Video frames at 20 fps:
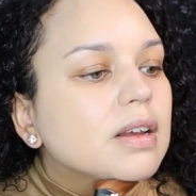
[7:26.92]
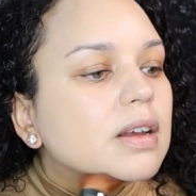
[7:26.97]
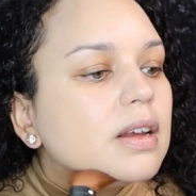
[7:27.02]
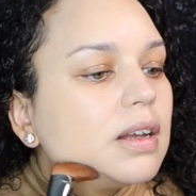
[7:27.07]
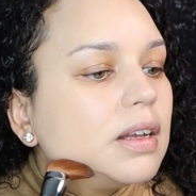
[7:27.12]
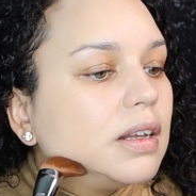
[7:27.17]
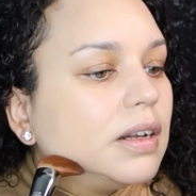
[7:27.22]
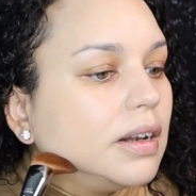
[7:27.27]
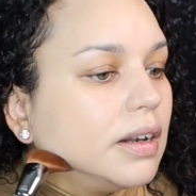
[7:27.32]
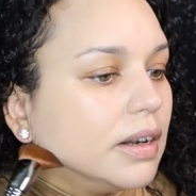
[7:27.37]

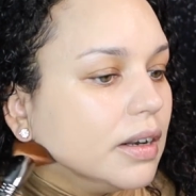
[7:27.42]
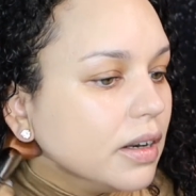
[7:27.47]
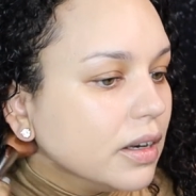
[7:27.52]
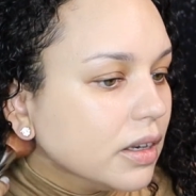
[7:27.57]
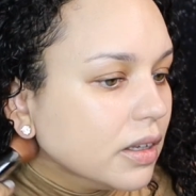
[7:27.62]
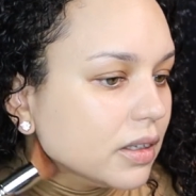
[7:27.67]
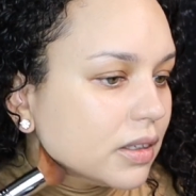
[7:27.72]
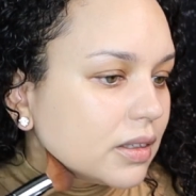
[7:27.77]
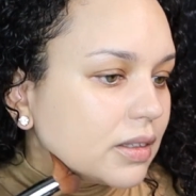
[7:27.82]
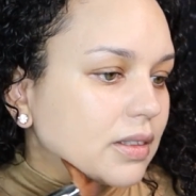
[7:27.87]
it
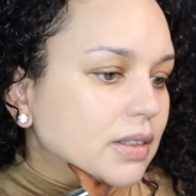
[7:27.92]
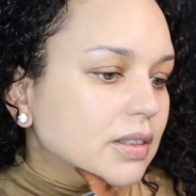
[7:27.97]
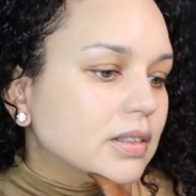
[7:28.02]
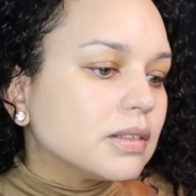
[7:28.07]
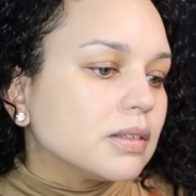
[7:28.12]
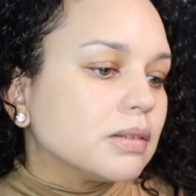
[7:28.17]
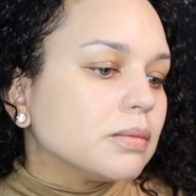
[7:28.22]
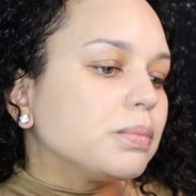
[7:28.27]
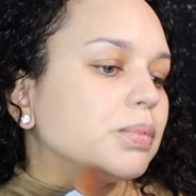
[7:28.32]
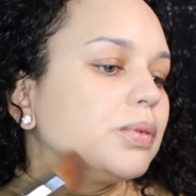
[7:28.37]
looks
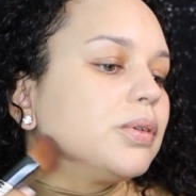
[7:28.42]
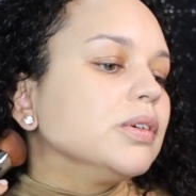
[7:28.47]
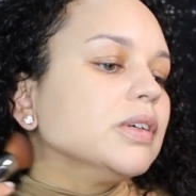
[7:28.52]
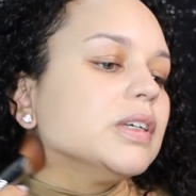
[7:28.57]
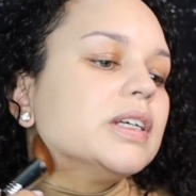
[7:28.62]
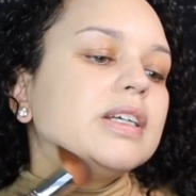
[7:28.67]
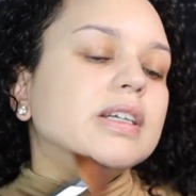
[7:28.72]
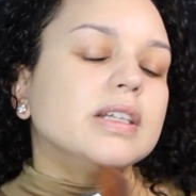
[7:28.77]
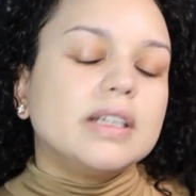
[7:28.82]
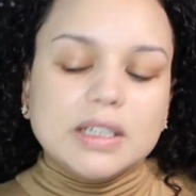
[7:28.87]

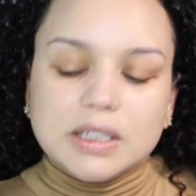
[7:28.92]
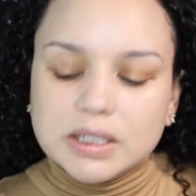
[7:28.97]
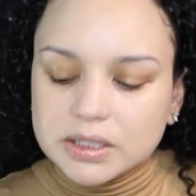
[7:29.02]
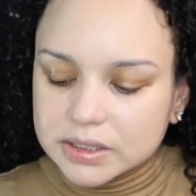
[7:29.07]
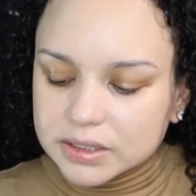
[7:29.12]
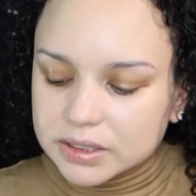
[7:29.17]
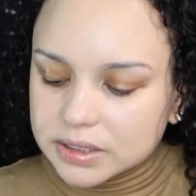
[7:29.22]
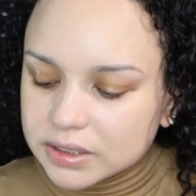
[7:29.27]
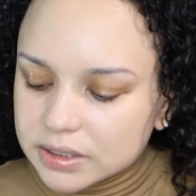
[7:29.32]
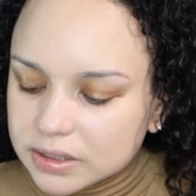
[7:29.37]
pretty
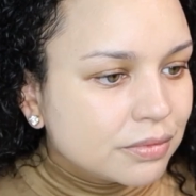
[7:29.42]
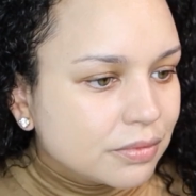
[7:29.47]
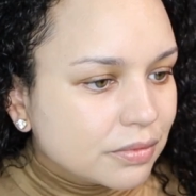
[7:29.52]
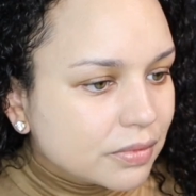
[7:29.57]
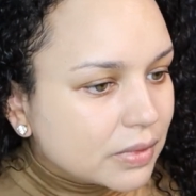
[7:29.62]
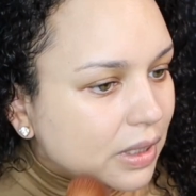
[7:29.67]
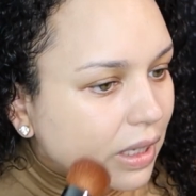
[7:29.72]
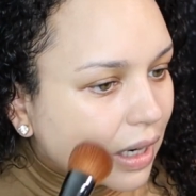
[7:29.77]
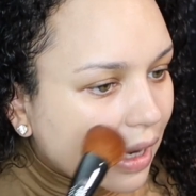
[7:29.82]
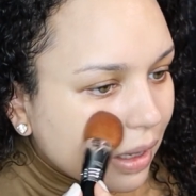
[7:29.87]
good.
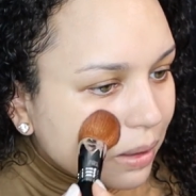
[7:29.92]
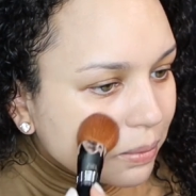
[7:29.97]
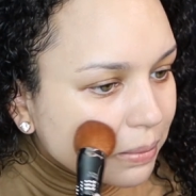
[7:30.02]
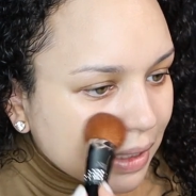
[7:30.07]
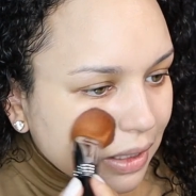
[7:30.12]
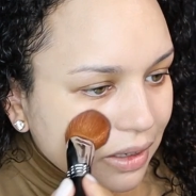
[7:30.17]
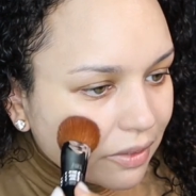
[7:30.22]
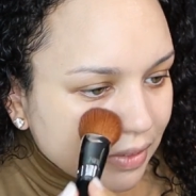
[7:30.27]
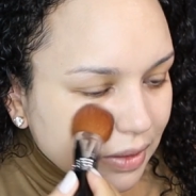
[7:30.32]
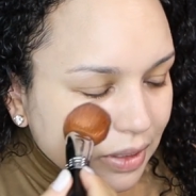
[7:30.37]
I'm
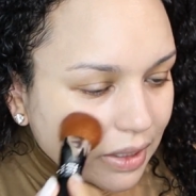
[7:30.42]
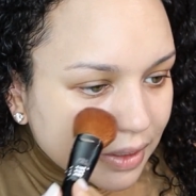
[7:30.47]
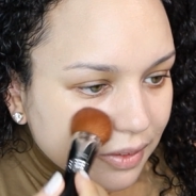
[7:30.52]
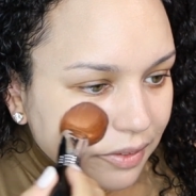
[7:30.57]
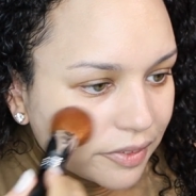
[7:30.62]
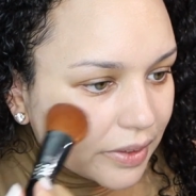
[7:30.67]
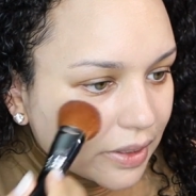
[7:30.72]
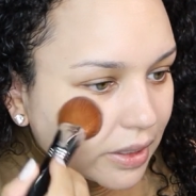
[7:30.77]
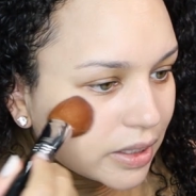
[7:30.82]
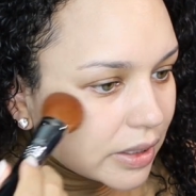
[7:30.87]
not really
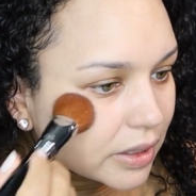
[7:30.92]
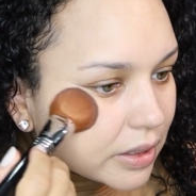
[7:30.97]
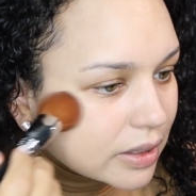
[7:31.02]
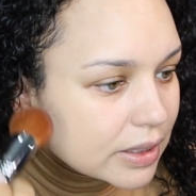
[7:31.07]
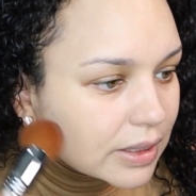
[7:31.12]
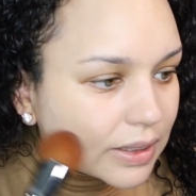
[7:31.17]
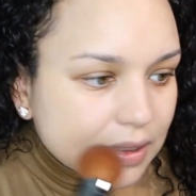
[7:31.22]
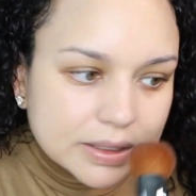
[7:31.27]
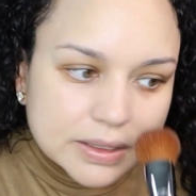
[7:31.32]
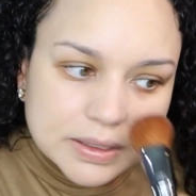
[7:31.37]
feeling
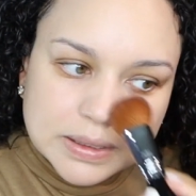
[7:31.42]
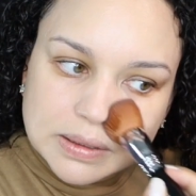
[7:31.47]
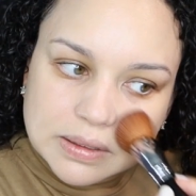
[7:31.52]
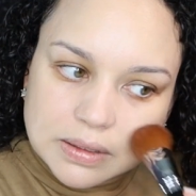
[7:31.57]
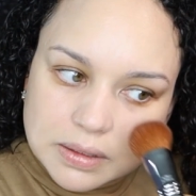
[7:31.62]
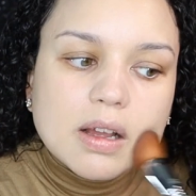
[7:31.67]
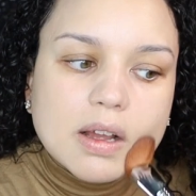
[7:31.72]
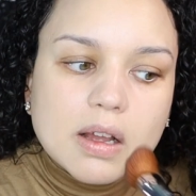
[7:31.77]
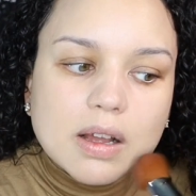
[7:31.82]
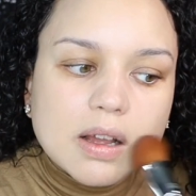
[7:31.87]
this.
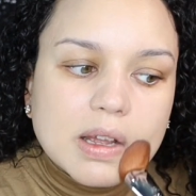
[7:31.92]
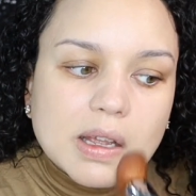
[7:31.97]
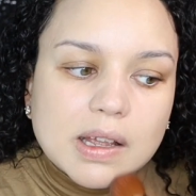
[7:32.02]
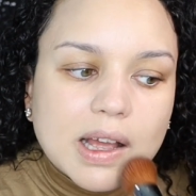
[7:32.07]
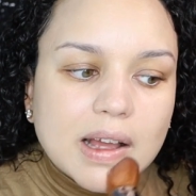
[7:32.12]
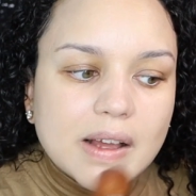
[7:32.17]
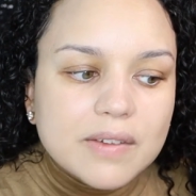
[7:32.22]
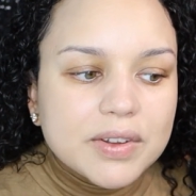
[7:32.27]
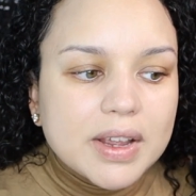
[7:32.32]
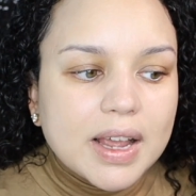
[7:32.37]
I
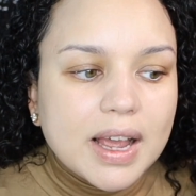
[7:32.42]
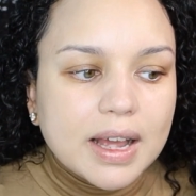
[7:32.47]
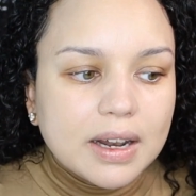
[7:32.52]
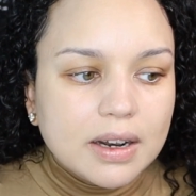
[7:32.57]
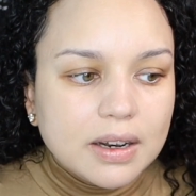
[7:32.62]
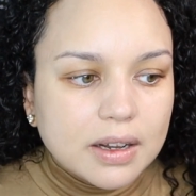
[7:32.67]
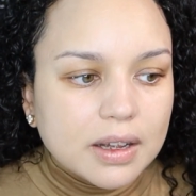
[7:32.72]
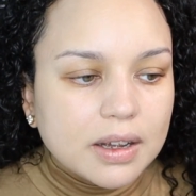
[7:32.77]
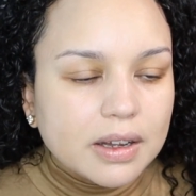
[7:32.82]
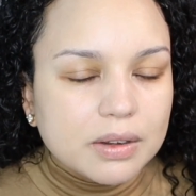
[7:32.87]
haven't
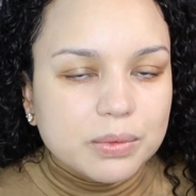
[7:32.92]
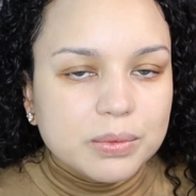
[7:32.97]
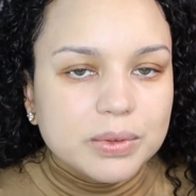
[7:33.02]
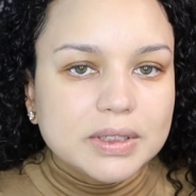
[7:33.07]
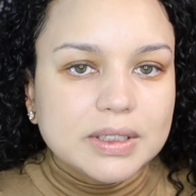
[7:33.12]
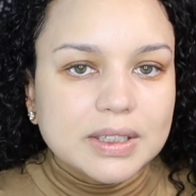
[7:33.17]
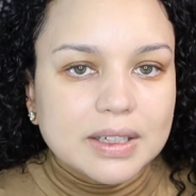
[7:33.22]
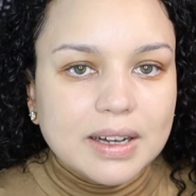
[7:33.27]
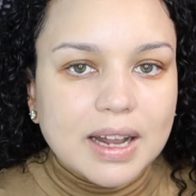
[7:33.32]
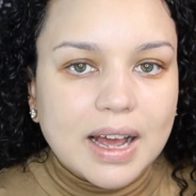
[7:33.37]
had luck
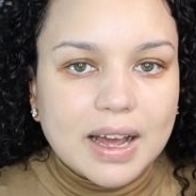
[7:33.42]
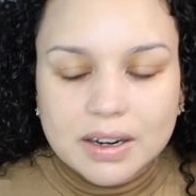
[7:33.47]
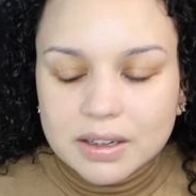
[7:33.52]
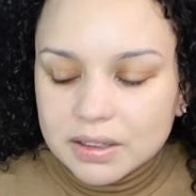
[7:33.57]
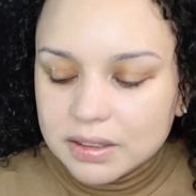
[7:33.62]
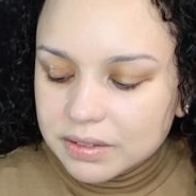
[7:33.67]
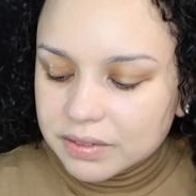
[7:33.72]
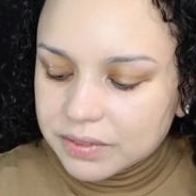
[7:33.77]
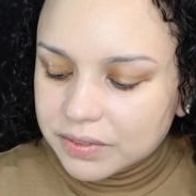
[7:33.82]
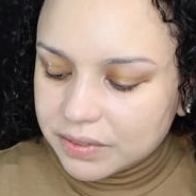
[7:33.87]
with a lot
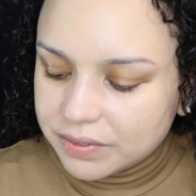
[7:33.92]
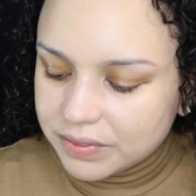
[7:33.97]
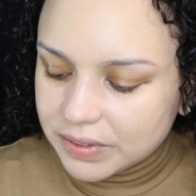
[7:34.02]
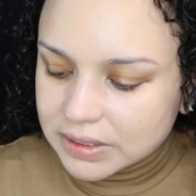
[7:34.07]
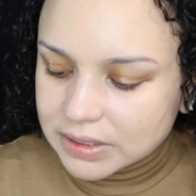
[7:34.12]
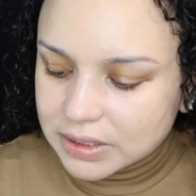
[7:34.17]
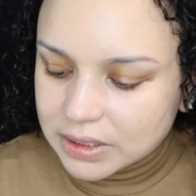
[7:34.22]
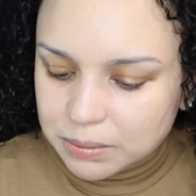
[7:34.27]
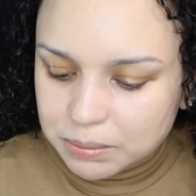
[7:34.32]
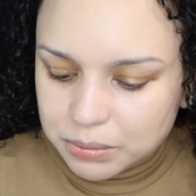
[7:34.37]
of
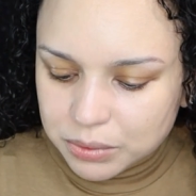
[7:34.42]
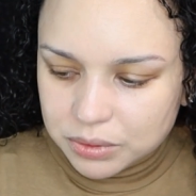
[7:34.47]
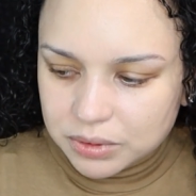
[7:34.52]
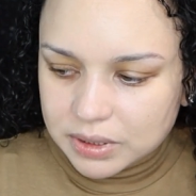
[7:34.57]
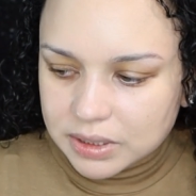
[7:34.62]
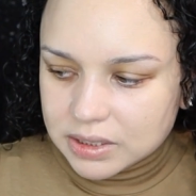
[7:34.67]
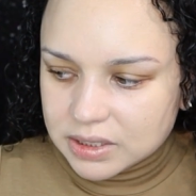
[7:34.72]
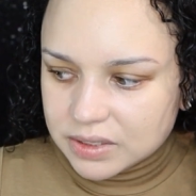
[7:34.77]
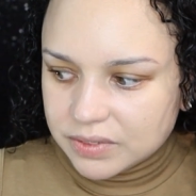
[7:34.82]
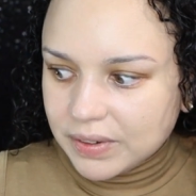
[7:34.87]
Fenty
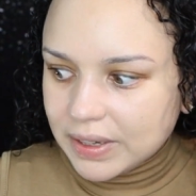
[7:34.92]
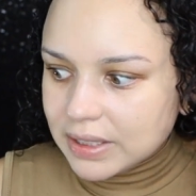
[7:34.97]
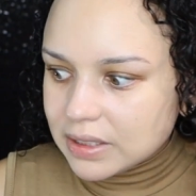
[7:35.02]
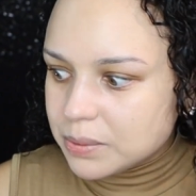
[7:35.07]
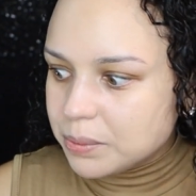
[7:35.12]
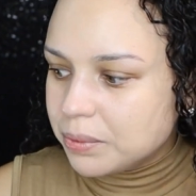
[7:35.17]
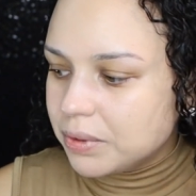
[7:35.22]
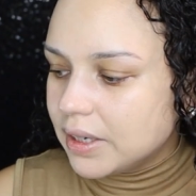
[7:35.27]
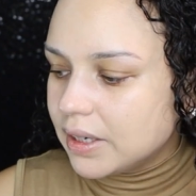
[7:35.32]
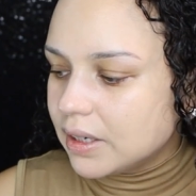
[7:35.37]
Beauty's face
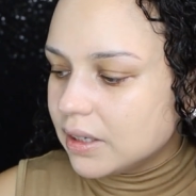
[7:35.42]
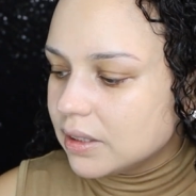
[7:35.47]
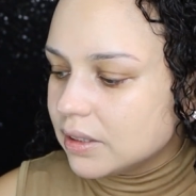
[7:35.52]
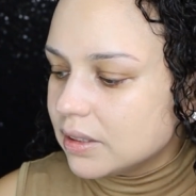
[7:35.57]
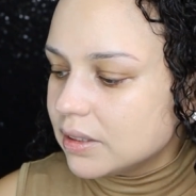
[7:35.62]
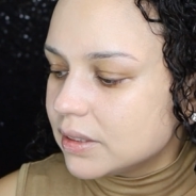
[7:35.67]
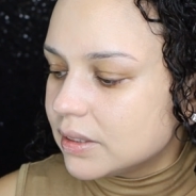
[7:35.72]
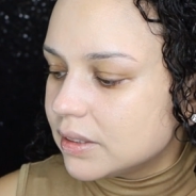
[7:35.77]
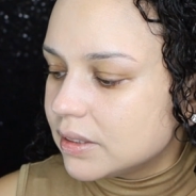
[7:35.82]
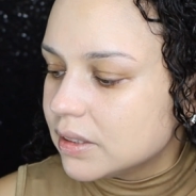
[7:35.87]

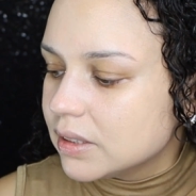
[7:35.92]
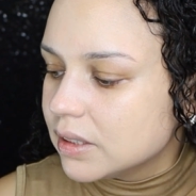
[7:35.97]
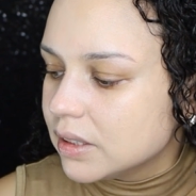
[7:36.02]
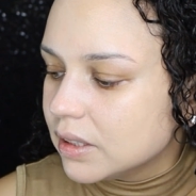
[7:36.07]
products,